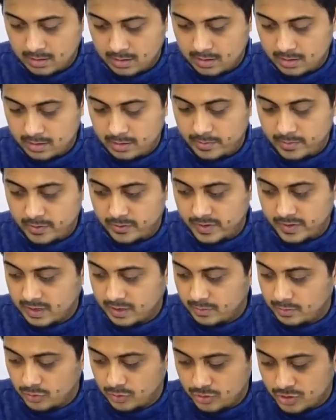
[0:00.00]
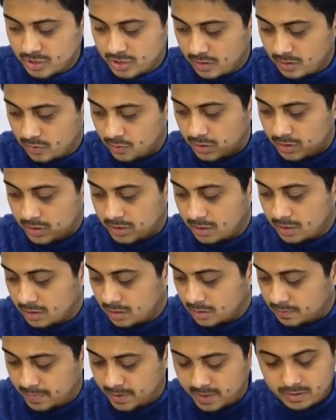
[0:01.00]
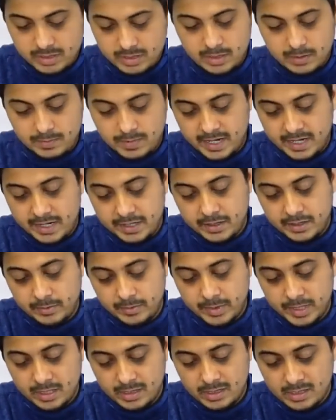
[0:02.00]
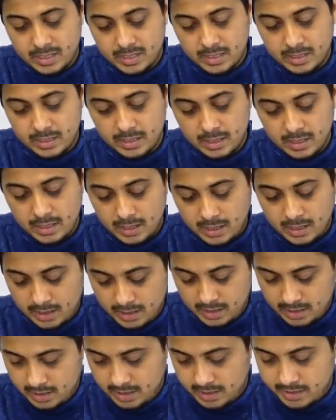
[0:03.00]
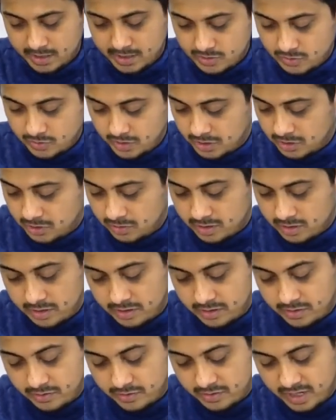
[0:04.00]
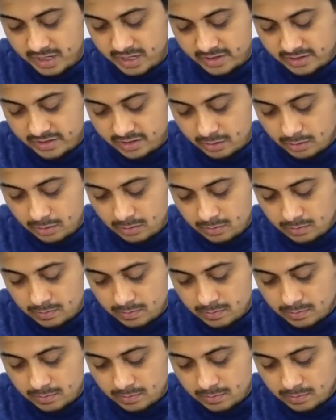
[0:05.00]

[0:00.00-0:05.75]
Removing the boost converter, power supply terminals. It is going to run really slow.